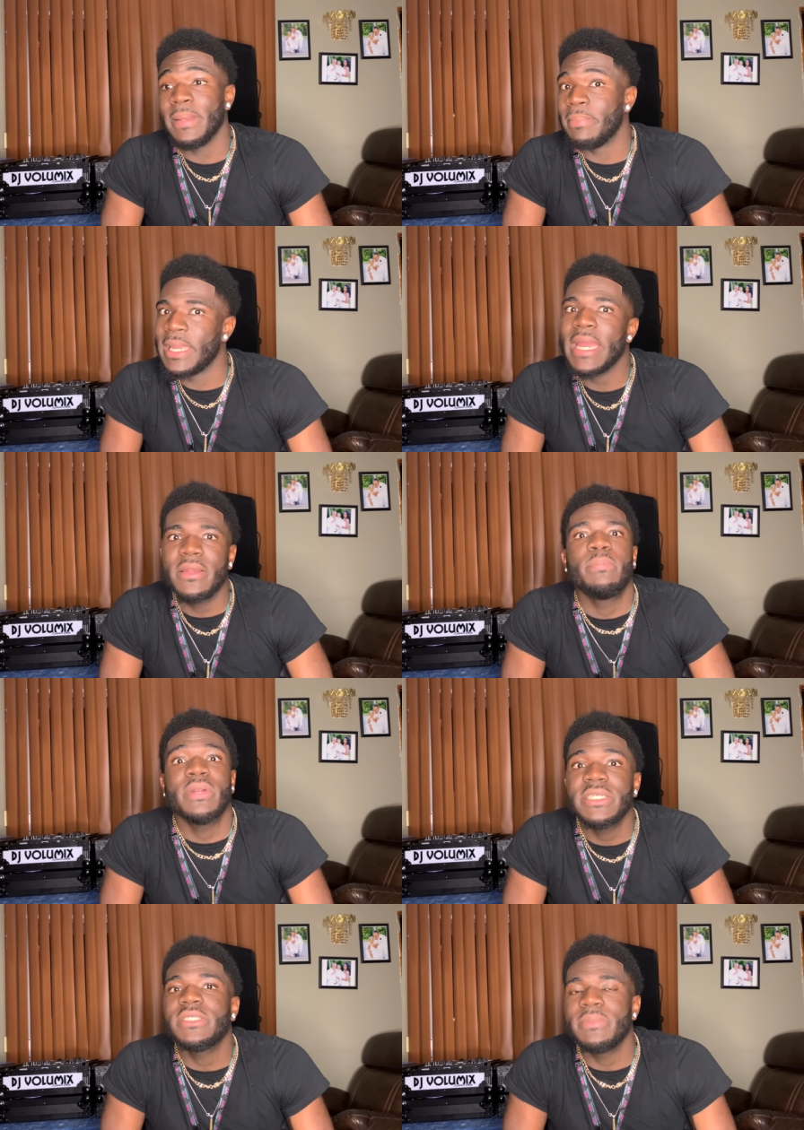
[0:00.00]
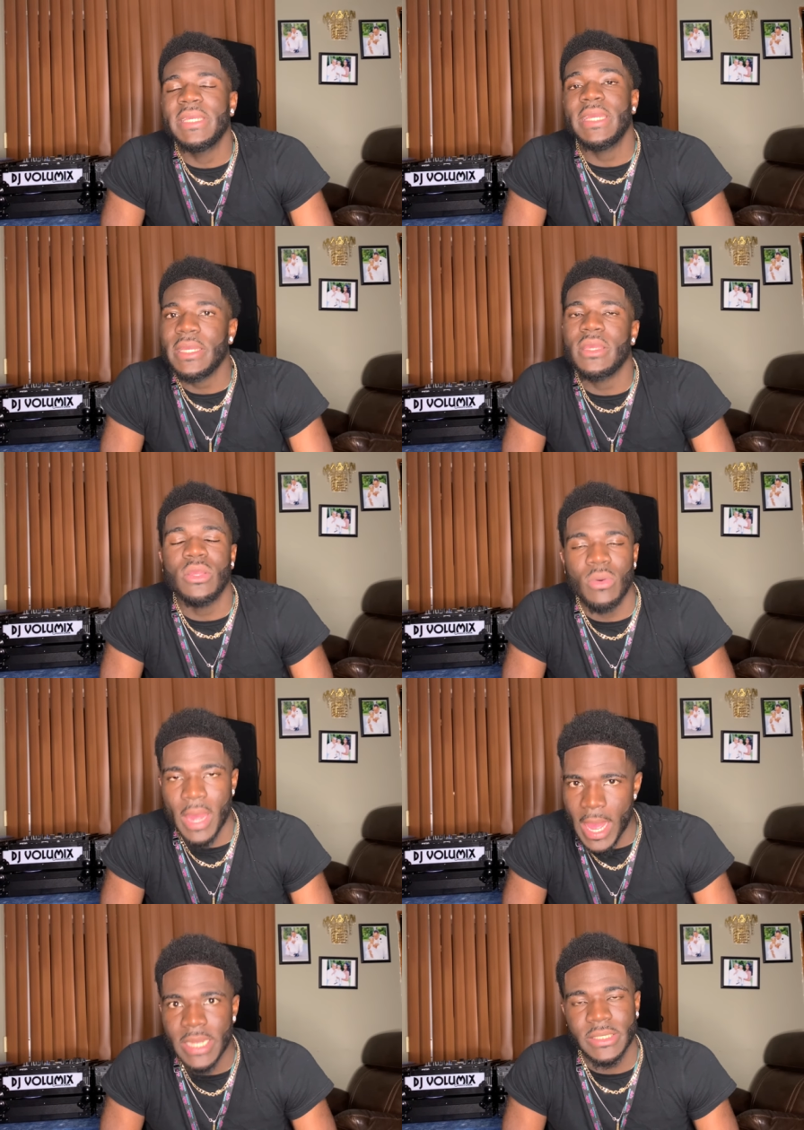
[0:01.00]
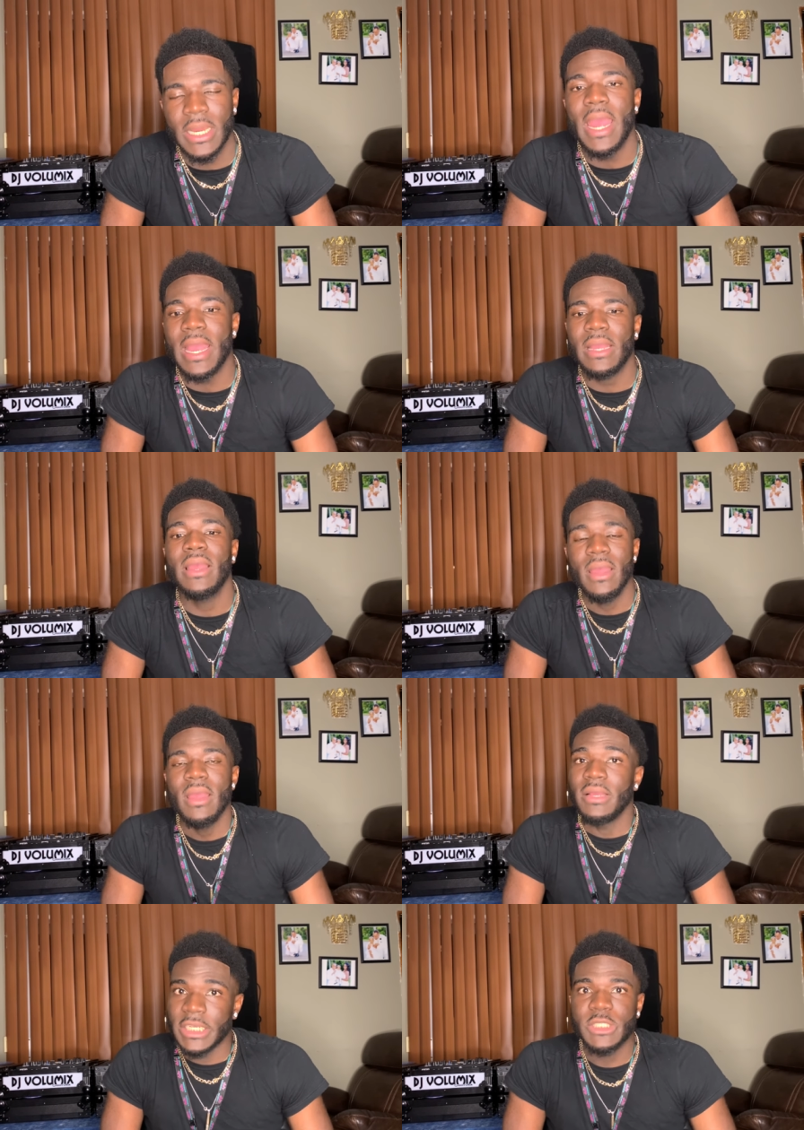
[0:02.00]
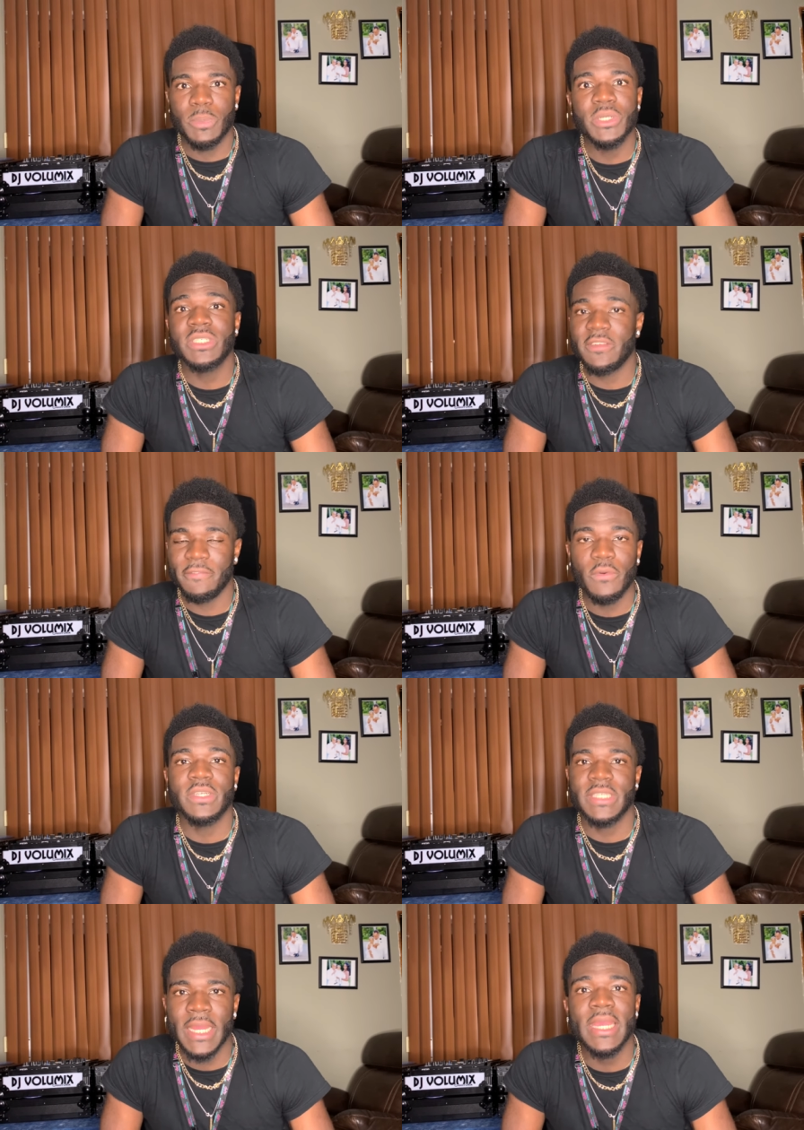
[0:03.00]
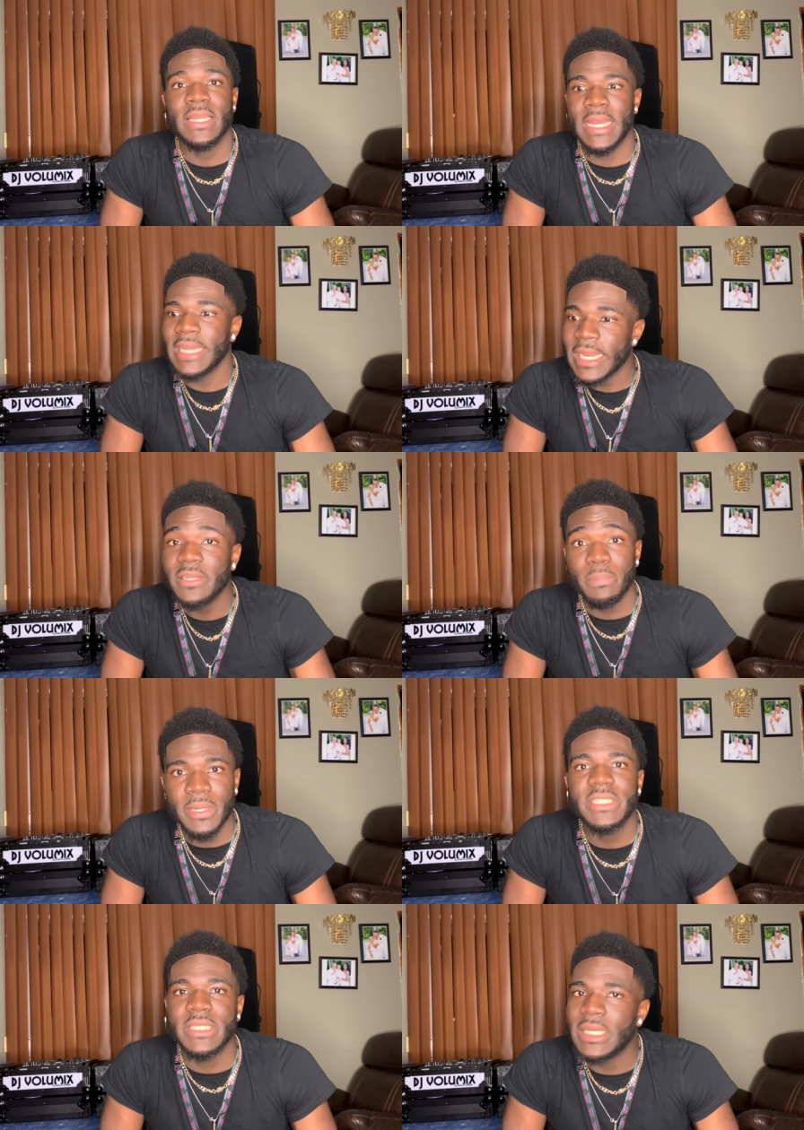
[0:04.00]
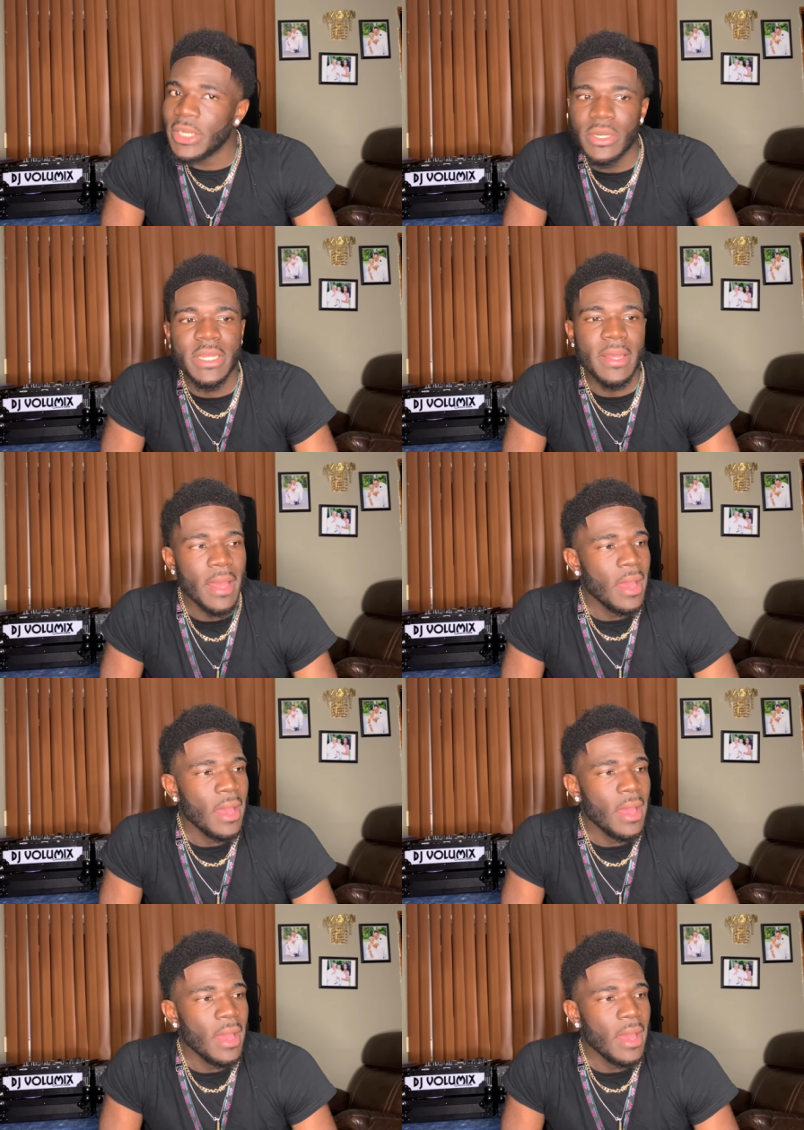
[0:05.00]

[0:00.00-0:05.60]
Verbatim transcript: But that depression be kicking your ass, and I had experienced it firsthand. Like, that depression literally,